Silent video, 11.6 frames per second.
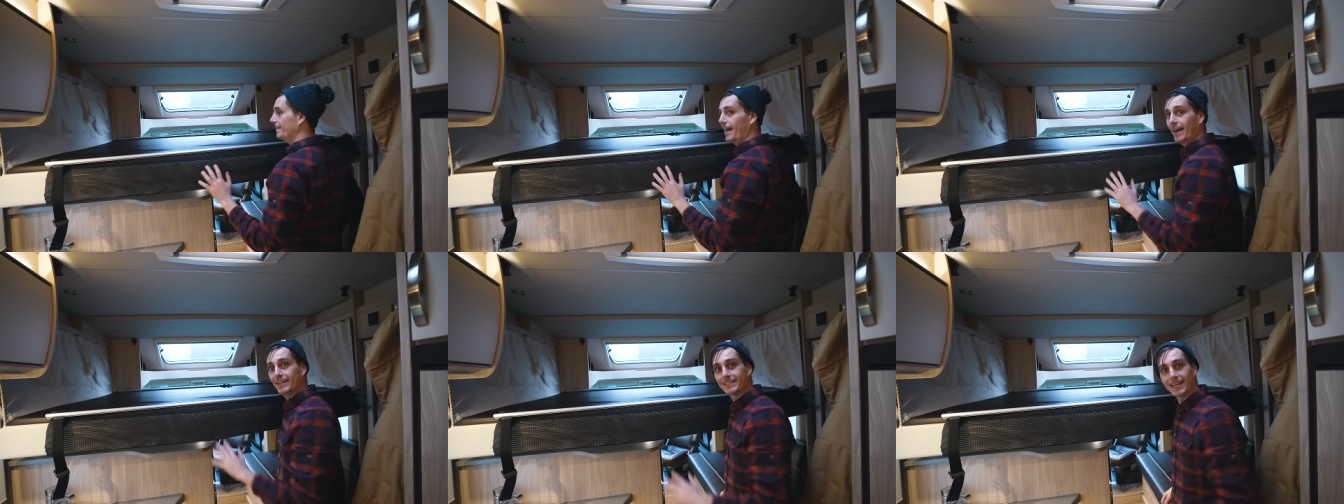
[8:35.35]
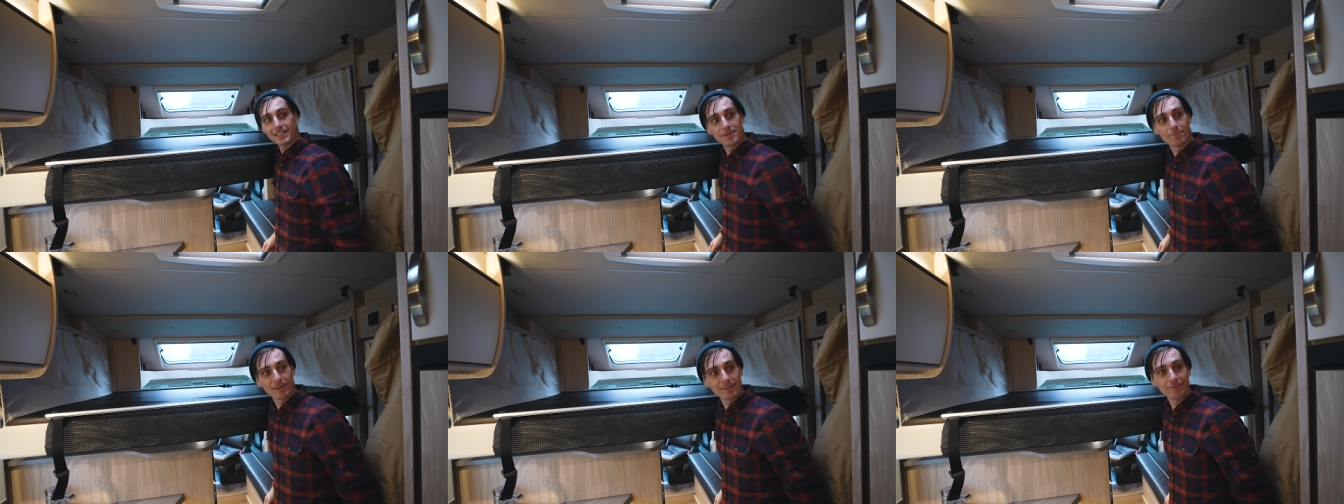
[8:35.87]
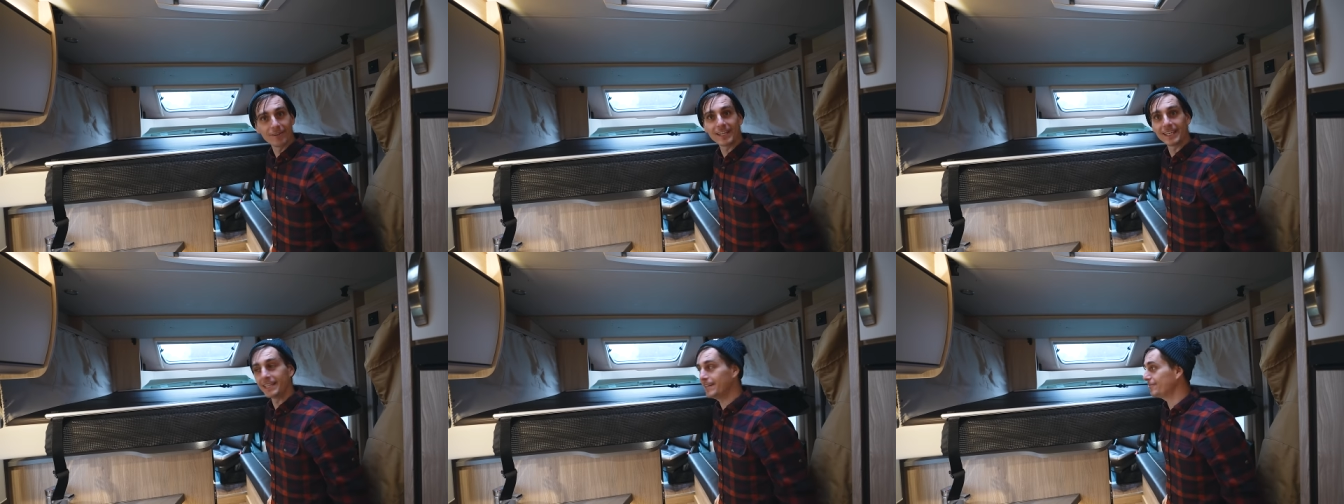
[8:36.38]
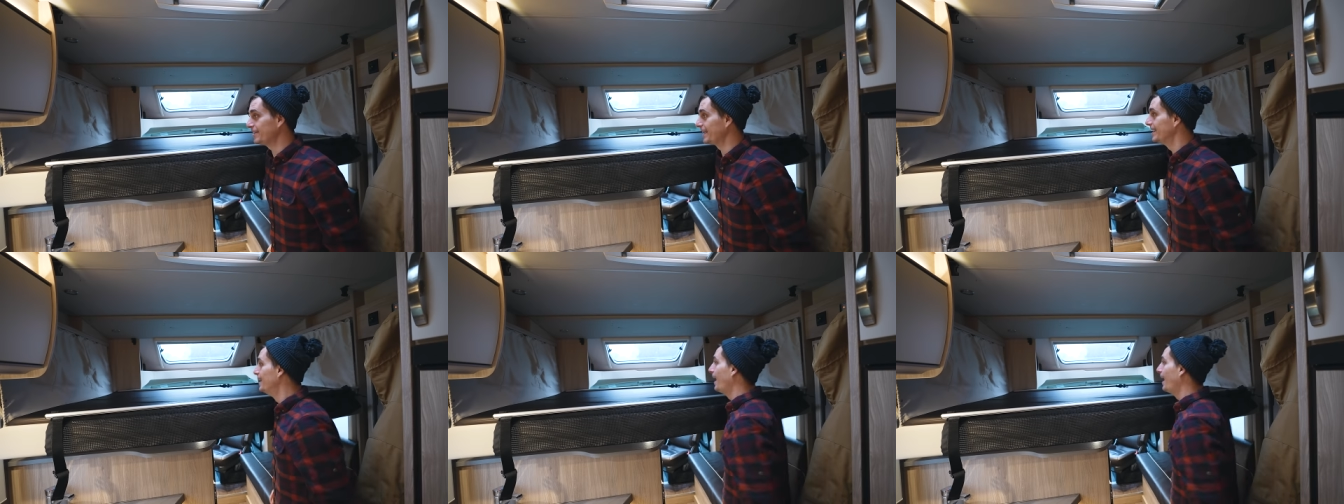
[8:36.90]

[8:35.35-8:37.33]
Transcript: I that is actually so. pretty freaking nifty.